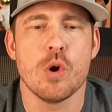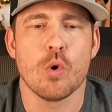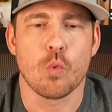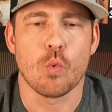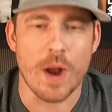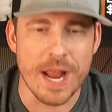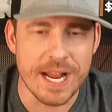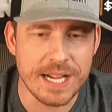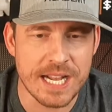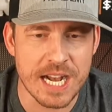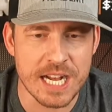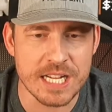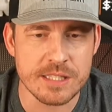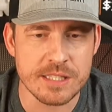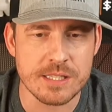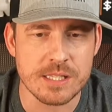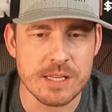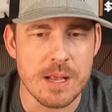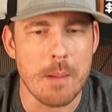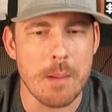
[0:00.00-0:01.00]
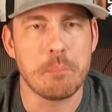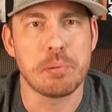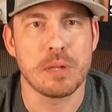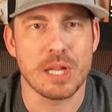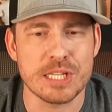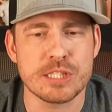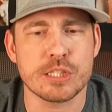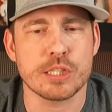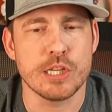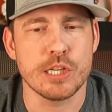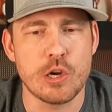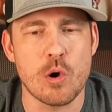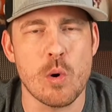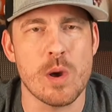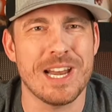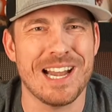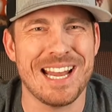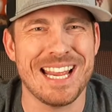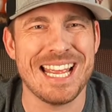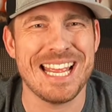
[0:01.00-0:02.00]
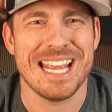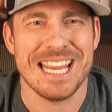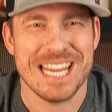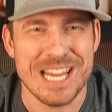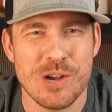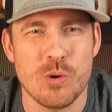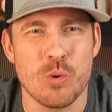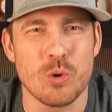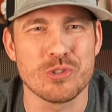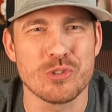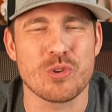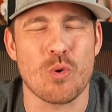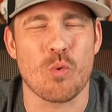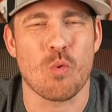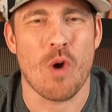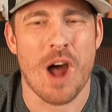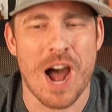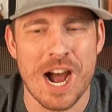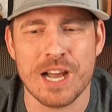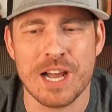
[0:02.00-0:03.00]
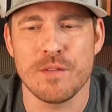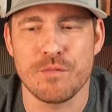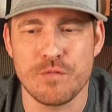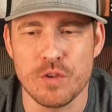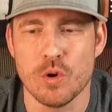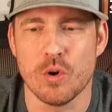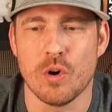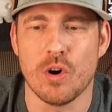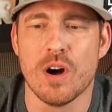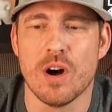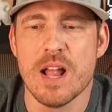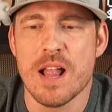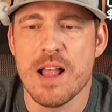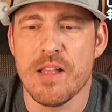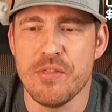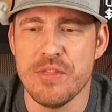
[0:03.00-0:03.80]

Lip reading: Rate cuts plus liquidity equals rocket fuel.